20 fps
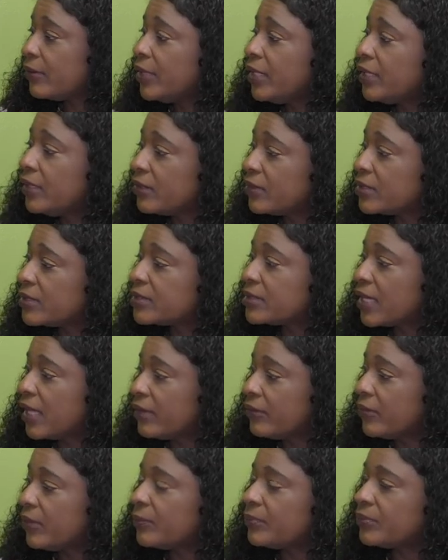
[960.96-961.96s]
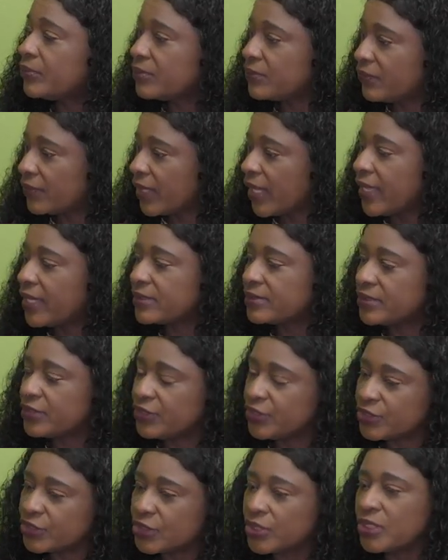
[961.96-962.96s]
knowing us, and we put flyers in
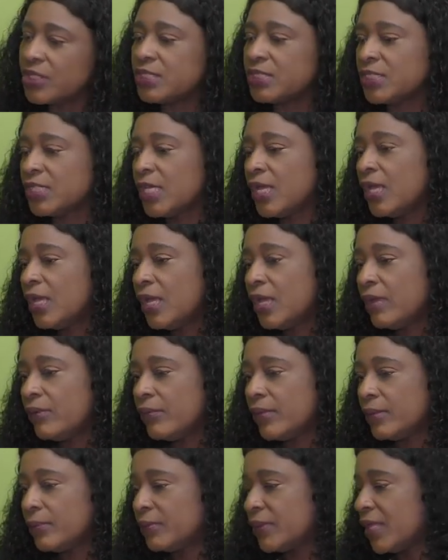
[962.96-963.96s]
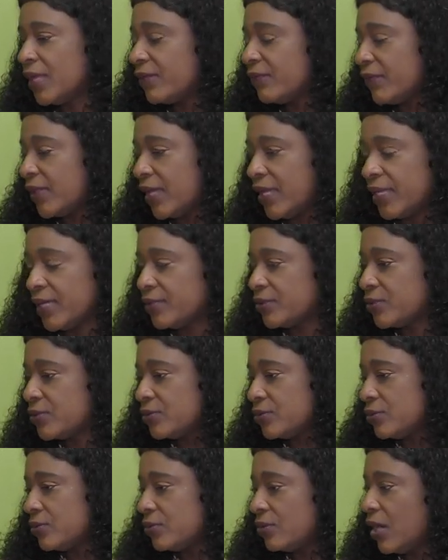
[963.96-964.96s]
the church. We take flyers
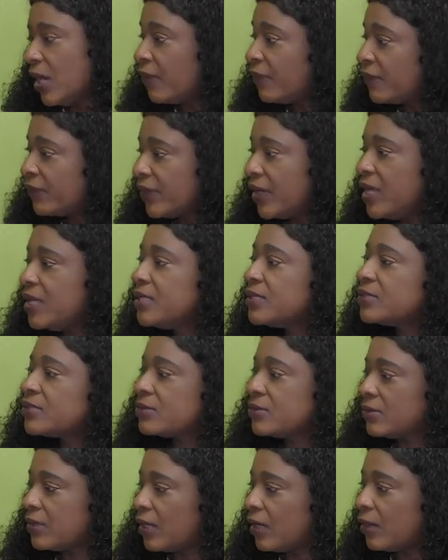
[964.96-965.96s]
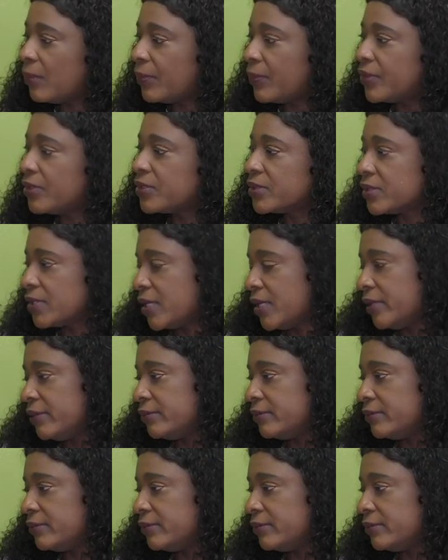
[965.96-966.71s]
to our friends to help us.